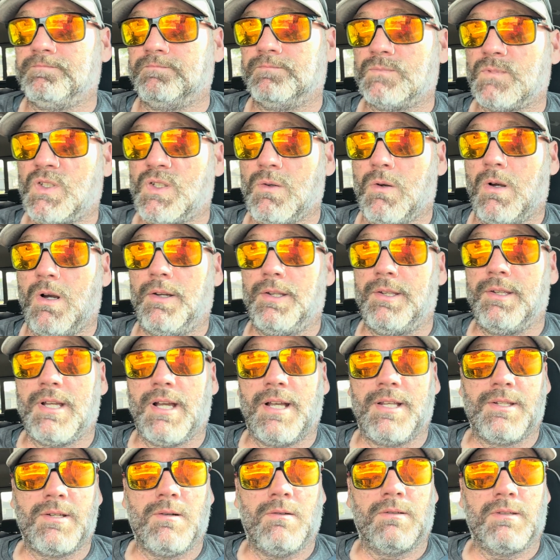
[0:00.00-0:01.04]
So all you
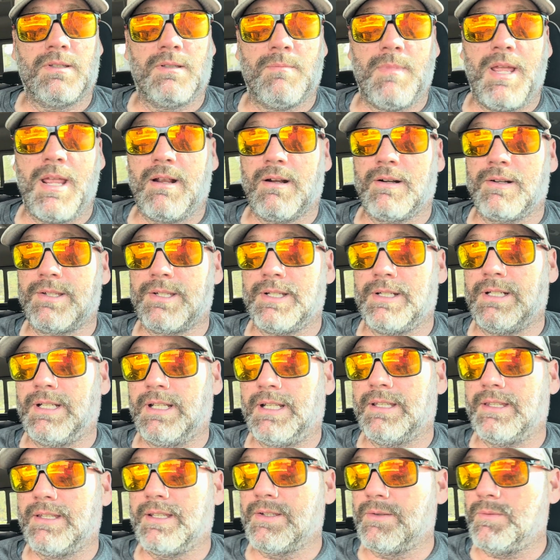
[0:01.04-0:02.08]
guys going to the Maker
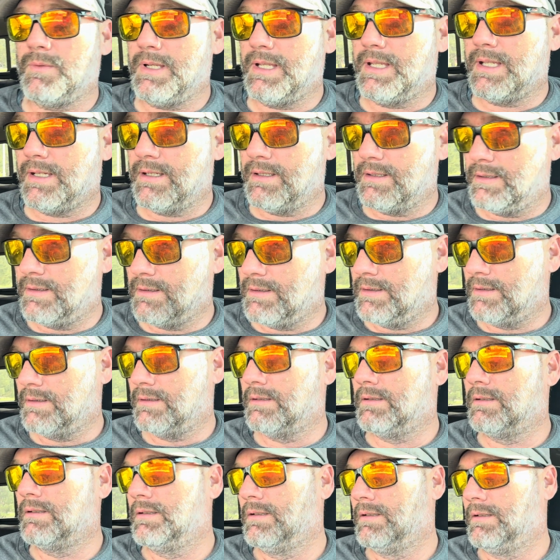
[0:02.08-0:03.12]
Syndicate this weekend,
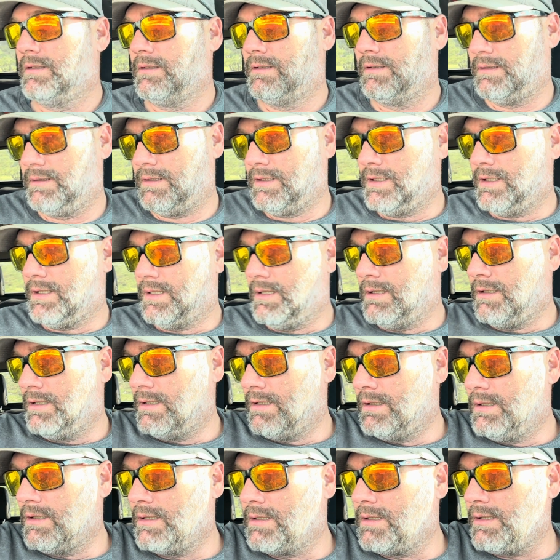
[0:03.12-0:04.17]

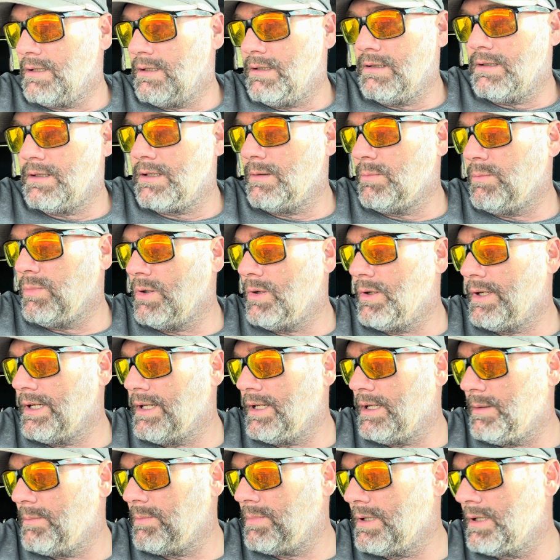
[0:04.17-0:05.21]
hook your boy
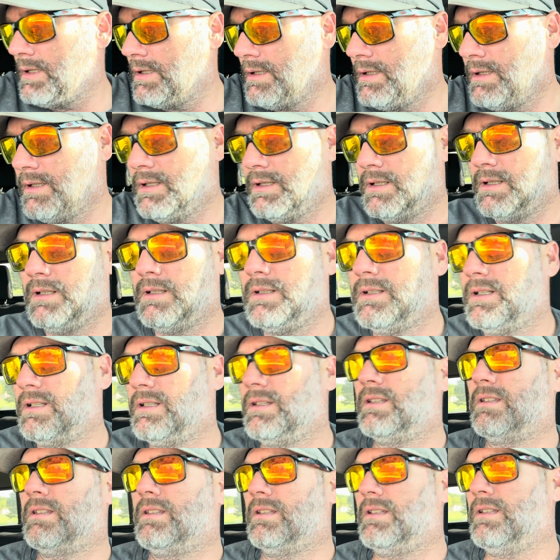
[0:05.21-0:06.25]
up.
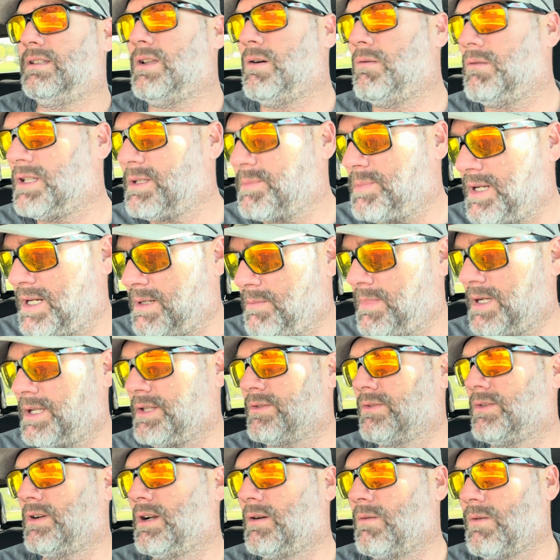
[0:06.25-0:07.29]
No one's been in my
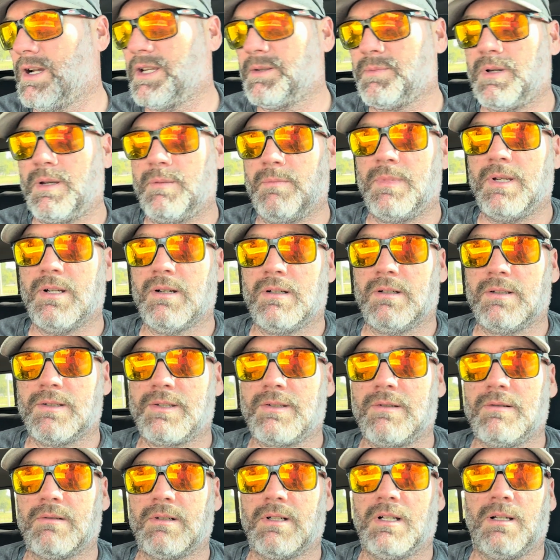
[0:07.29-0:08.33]
truck. Why is my mirror all
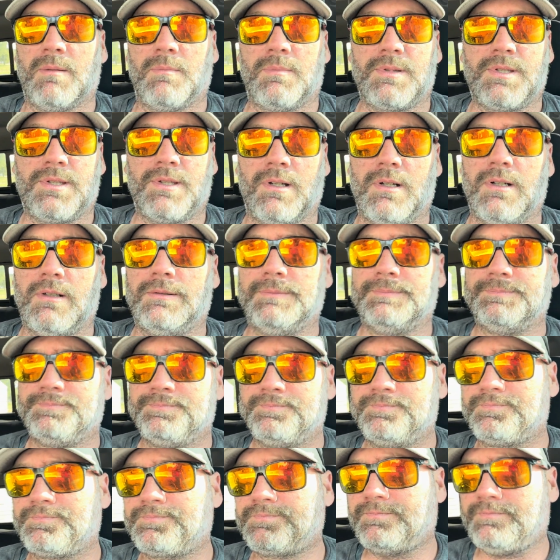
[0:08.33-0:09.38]
screwed up? So
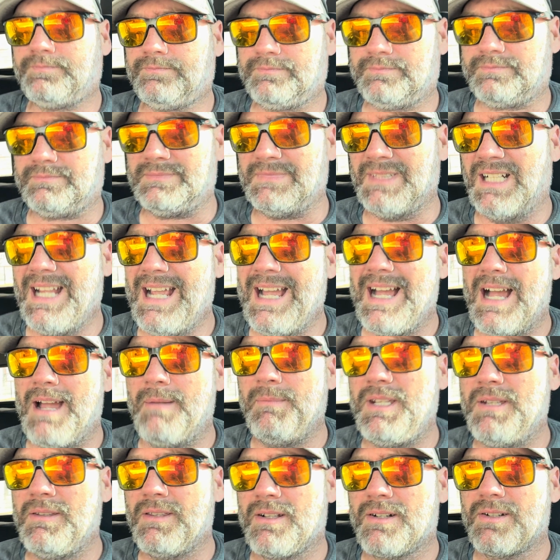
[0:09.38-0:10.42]
yeah, I
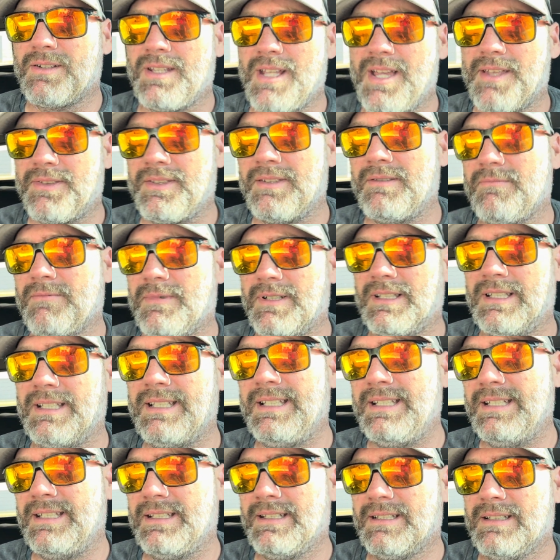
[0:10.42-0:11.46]
mean, there's nothing
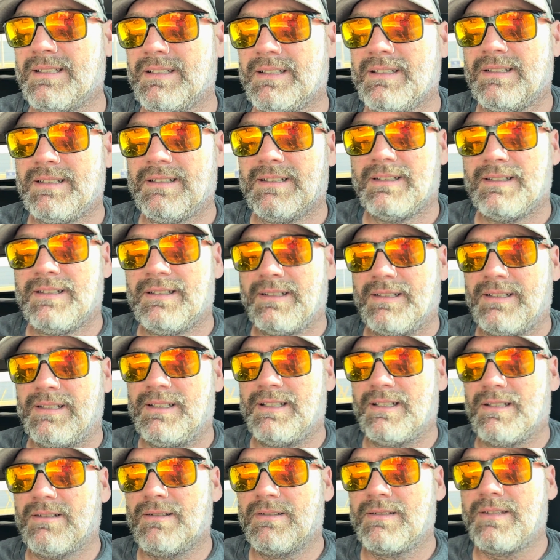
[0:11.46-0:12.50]
really,
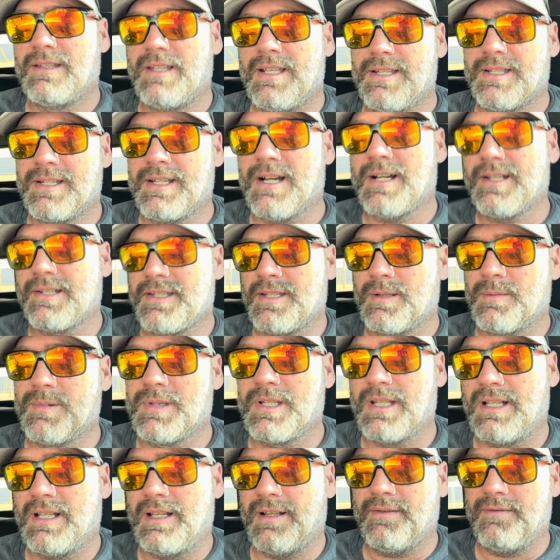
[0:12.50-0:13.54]
these customs
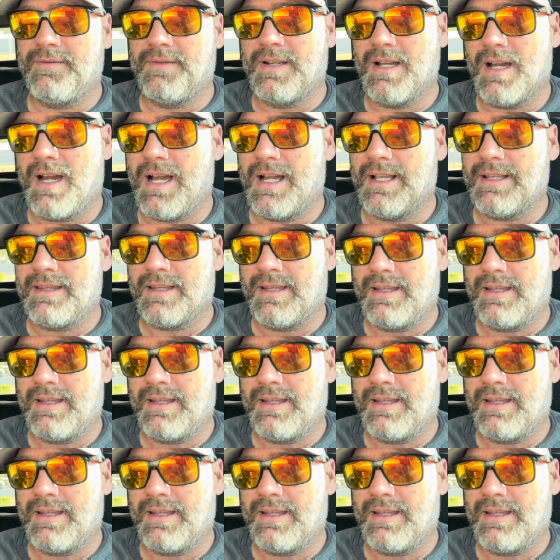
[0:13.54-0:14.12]
that I've got